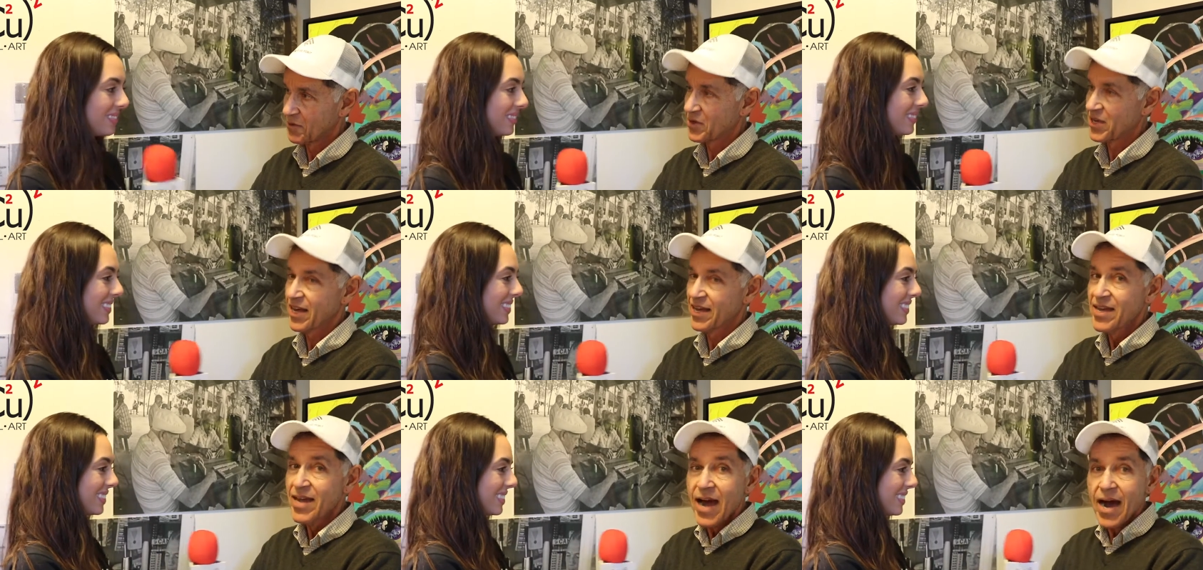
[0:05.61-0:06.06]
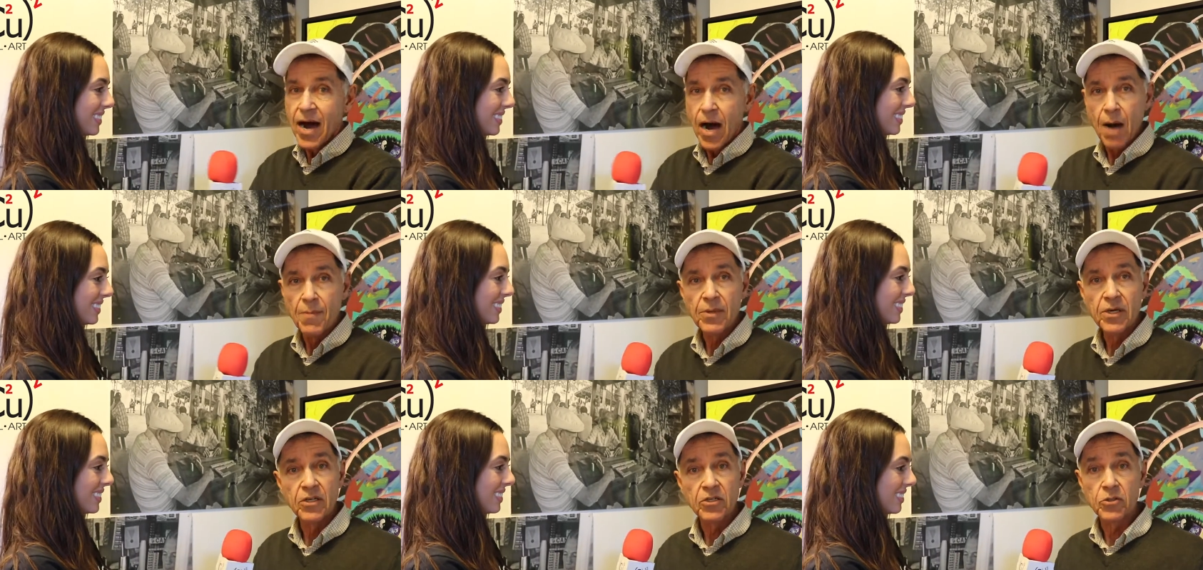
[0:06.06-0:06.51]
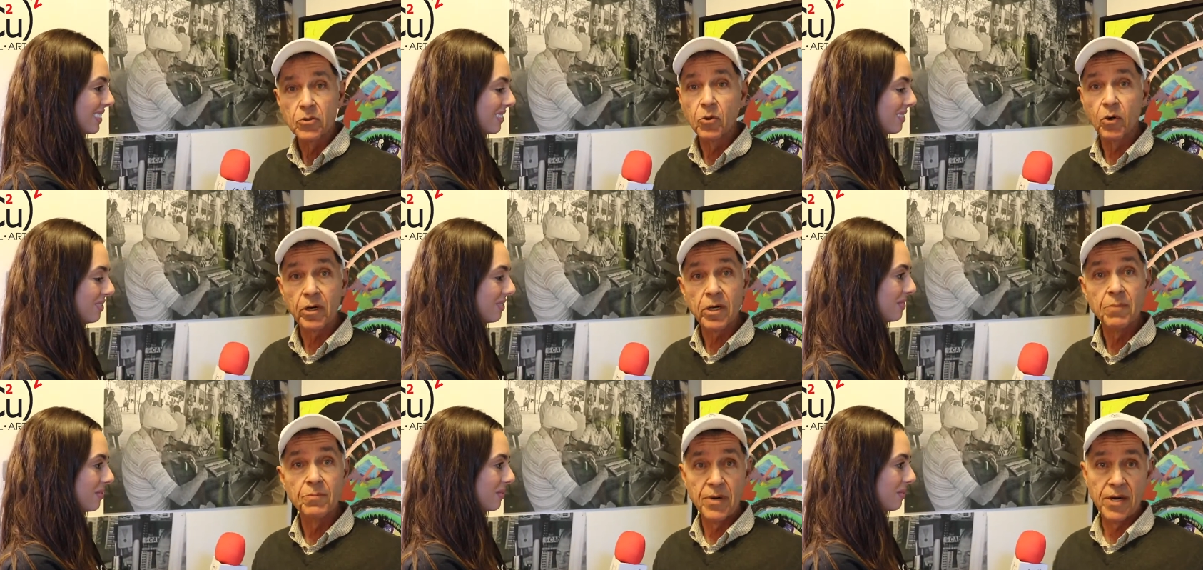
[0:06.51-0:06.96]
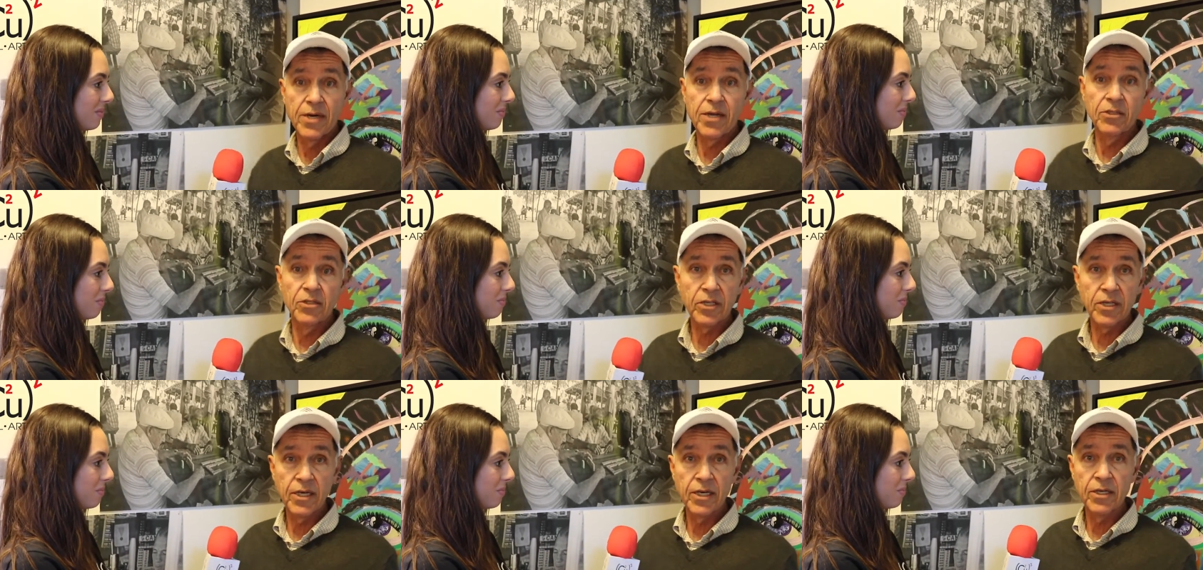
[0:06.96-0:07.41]
Speaker 1: Gall-Art representative
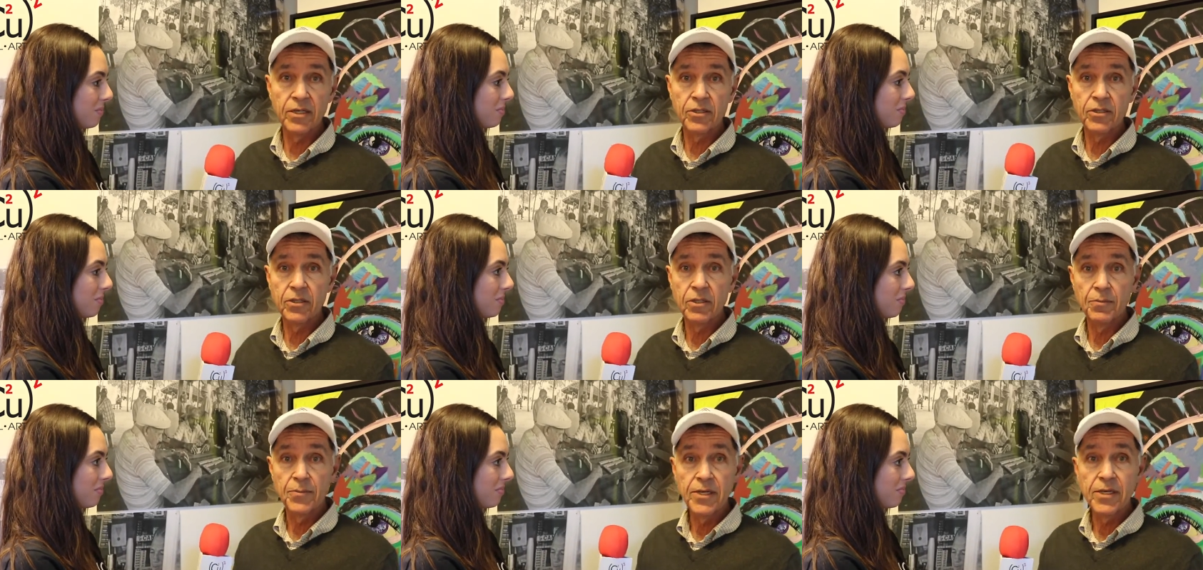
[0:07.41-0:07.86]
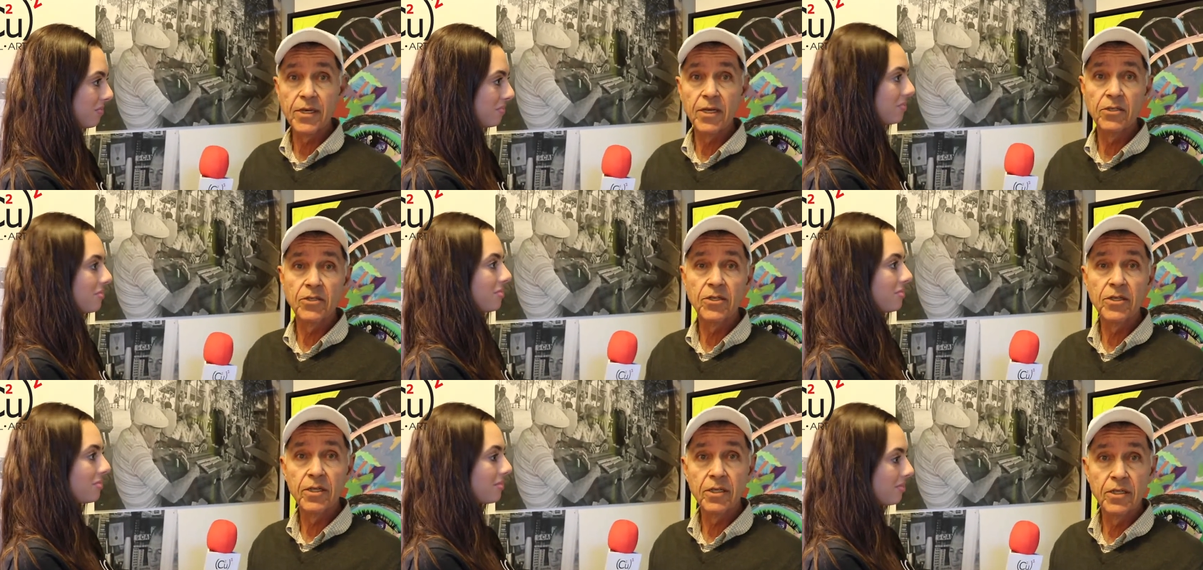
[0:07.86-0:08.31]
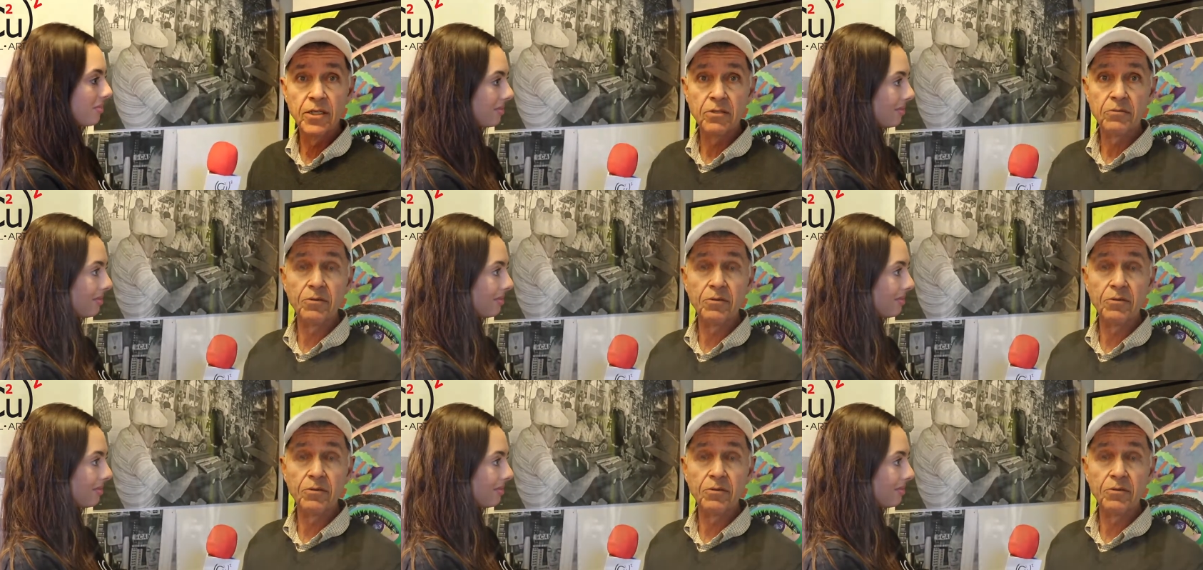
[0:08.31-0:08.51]
Jordan Kissane in order to